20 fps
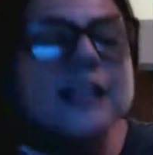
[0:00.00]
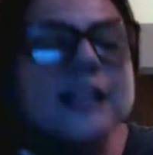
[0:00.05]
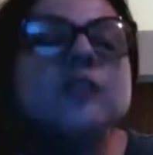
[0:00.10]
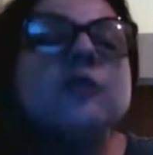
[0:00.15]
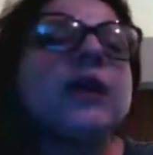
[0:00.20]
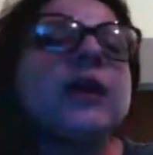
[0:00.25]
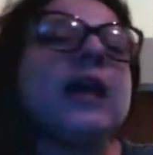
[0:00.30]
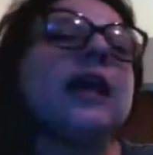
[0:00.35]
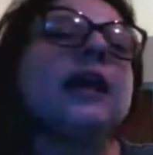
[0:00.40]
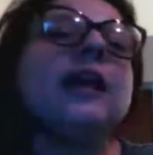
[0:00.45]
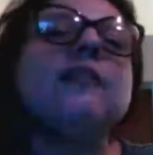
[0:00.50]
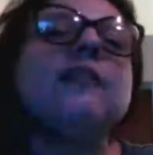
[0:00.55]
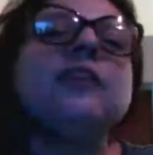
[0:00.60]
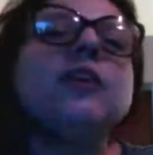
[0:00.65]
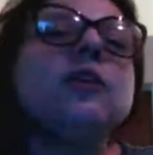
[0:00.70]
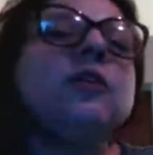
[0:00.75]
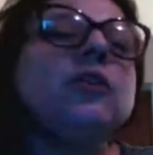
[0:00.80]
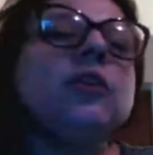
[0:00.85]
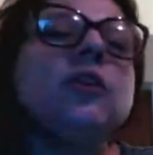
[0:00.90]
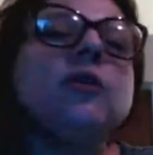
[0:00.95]
It's okay.
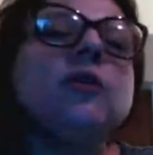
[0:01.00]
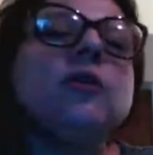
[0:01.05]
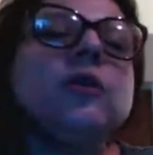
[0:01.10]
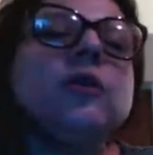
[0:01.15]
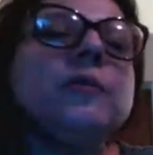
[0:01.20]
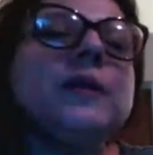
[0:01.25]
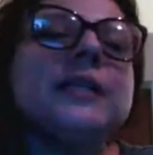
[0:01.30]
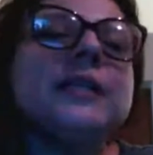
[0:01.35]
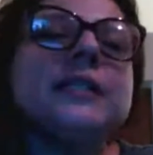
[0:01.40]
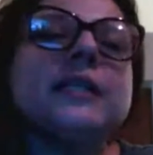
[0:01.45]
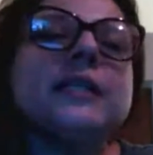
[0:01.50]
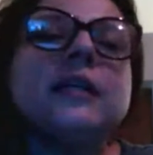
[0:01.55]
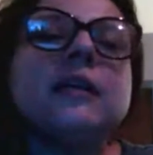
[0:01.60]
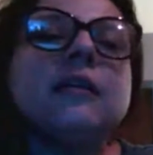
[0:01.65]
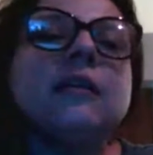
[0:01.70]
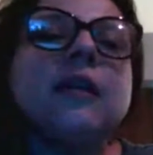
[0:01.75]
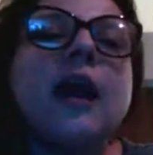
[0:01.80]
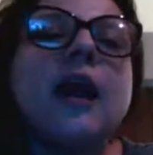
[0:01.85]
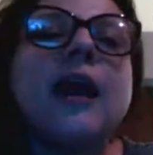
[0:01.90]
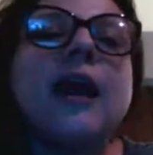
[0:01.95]
If you don't know, no big
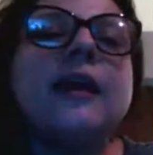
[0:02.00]
deal.